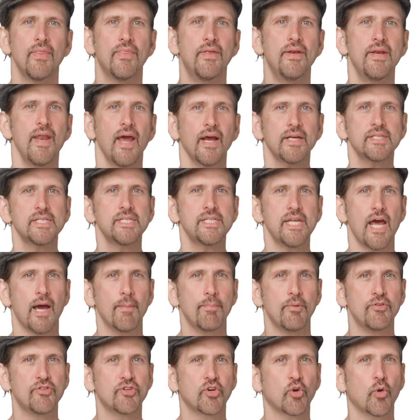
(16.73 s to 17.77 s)
The next
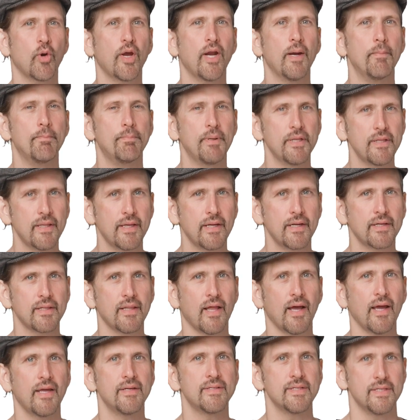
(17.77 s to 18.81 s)
step is to create a billing
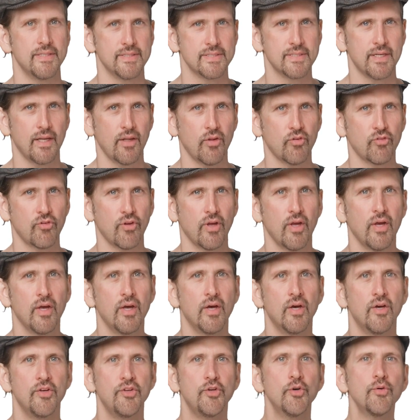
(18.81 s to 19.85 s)
client instance.
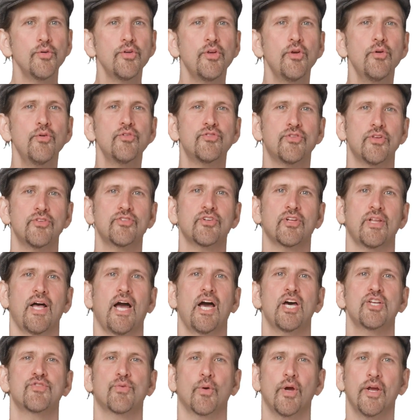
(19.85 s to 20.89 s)
You'll use this
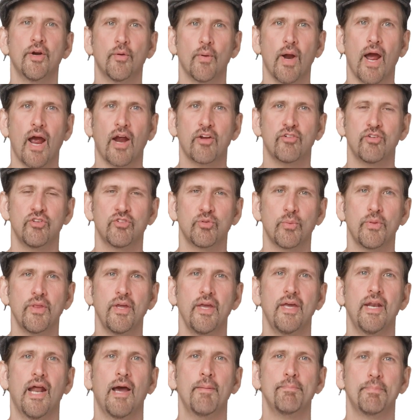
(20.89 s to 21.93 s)
class for interactions with
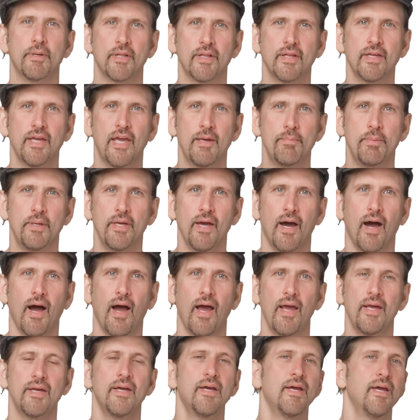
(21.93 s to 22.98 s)
the in-app billing
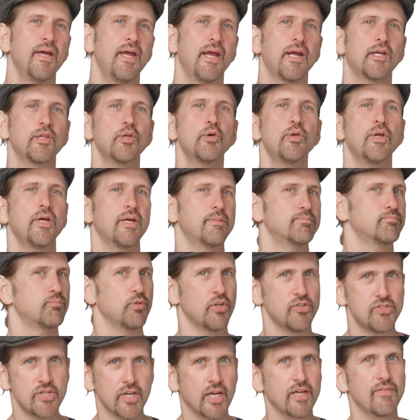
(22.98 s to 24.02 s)
API, including
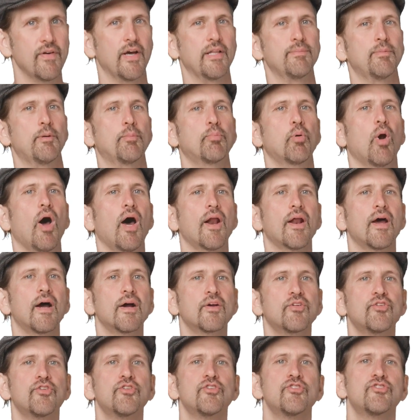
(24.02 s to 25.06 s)
listing available
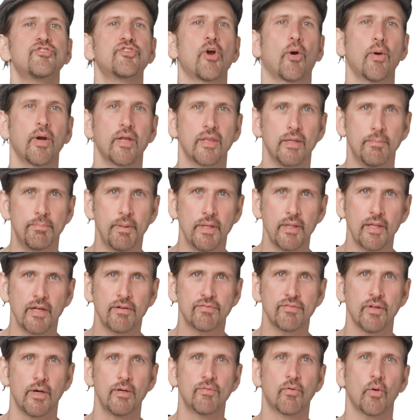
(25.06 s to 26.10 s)
products, starting the billing
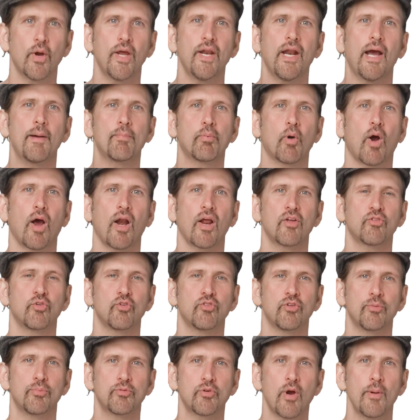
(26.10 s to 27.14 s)
flow for in-app products or
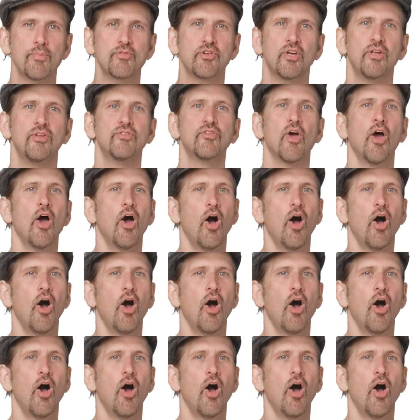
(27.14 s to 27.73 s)
subscriptions,